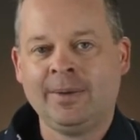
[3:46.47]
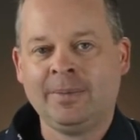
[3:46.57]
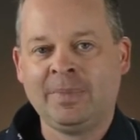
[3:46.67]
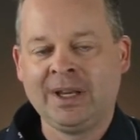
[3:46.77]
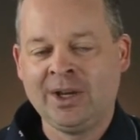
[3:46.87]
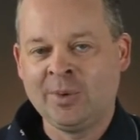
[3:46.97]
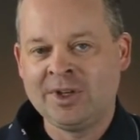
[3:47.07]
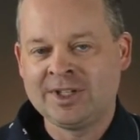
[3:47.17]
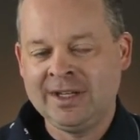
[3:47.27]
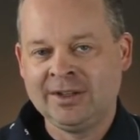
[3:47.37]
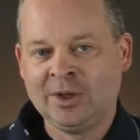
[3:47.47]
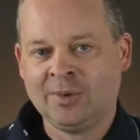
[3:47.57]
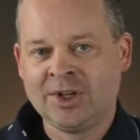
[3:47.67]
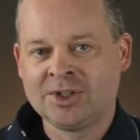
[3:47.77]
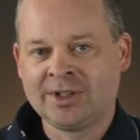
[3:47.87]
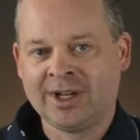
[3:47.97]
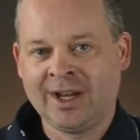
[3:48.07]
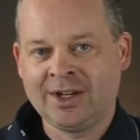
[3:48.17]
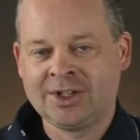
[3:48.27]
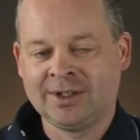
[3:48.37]
But here we see in the original
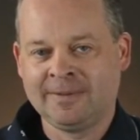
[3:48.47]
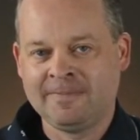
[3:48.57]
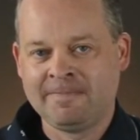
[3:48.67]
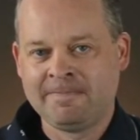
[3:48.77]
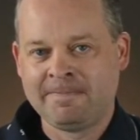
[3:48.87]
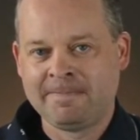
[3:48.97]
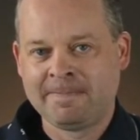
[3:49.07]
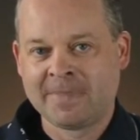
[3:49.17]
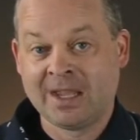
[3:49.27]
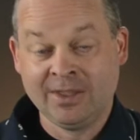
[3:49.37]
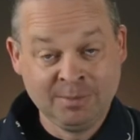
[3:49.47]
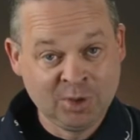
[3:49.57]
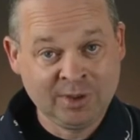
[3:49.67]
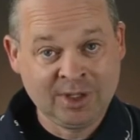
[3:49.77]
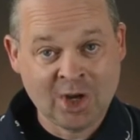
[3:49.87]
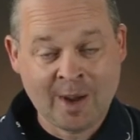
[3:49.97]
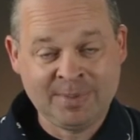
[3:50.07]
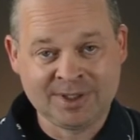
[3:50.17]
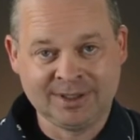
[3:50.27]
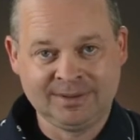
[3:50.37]
connection, them doing the
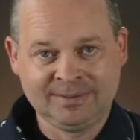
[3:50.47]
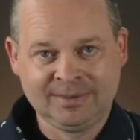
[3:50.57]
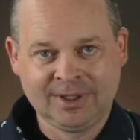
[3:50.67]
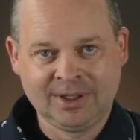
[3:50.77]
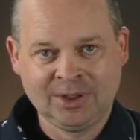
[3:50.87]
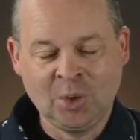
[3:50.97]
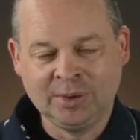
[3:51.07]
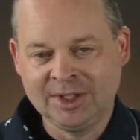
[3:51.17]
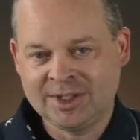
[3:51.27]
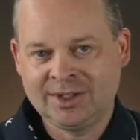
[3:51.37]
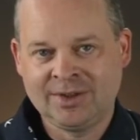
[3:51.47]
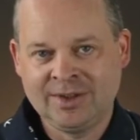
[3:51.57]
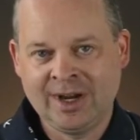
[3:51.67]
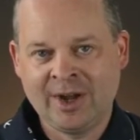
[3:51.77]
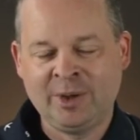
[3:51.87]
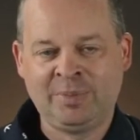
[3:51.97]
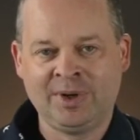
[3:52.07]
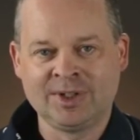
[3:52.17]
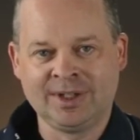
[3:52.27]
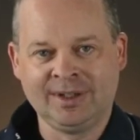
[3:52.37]
opposite. No, listen to the other
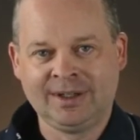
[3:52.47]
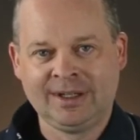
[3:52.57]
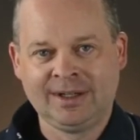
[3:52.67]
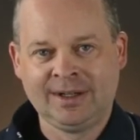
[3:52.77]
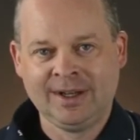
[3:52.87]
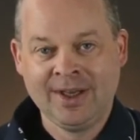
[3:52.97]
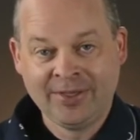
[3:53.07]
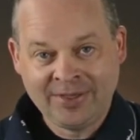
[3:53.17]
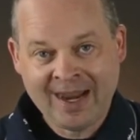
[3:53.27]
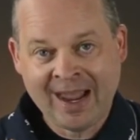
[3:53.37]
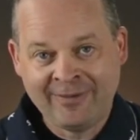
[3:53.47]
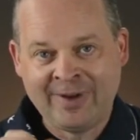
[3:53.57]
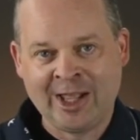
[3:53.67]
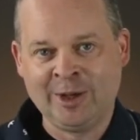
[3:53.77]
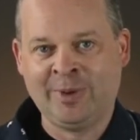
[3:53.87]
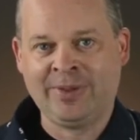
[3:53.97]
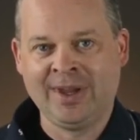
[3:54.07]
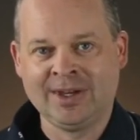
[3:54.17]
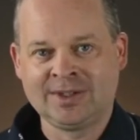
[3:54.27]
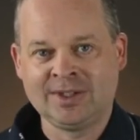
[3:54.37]
person. They have valuable
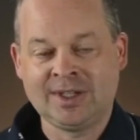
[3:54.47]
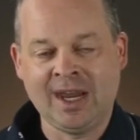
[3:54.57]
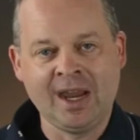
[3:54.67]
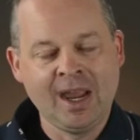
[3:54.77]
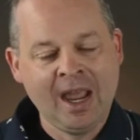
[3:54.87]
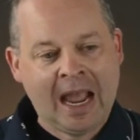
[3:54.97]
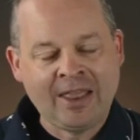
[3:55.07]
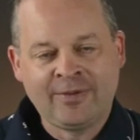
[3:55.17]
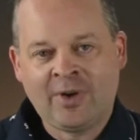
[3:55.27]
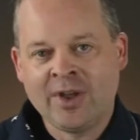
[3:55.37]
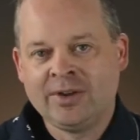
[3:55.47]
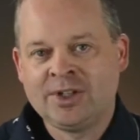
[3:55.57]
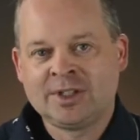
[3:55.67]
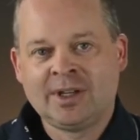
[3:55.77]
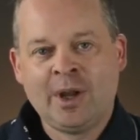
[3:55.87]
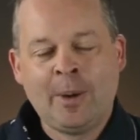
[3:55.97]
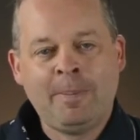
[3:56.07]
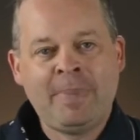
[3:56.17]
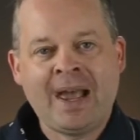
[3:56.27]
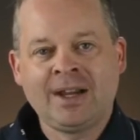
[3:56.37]
things to say. And the Father just
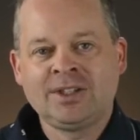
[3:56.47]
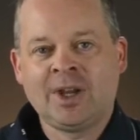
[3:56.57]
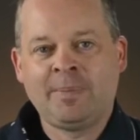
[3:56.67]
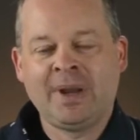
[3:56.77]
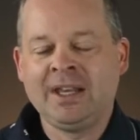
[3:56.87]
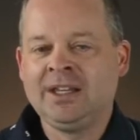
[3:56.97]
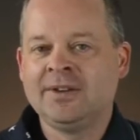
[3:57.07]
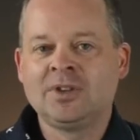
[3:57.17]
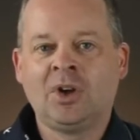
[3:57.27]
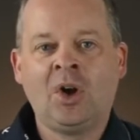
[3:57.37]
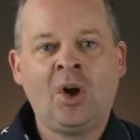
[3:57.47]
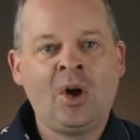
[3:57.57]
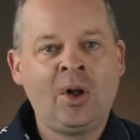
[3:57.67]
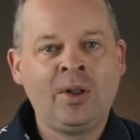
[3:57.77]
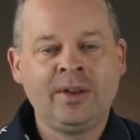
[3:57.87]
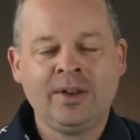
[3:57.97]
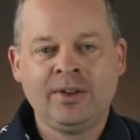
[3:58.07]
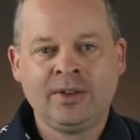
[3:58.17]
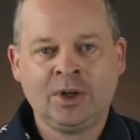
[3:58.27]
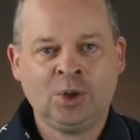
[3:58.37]
backs up and gives all
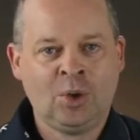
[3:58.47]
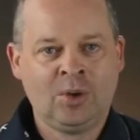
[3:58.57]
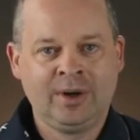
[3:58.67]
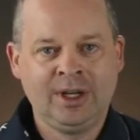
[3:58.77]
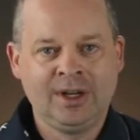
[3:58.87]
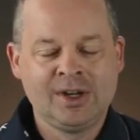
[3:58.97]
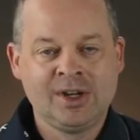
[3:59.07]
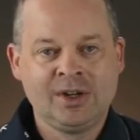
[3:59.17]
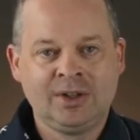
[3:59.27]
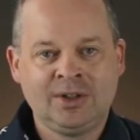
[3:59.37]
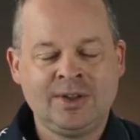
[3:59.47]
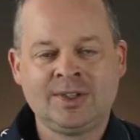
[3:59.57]
the glory to the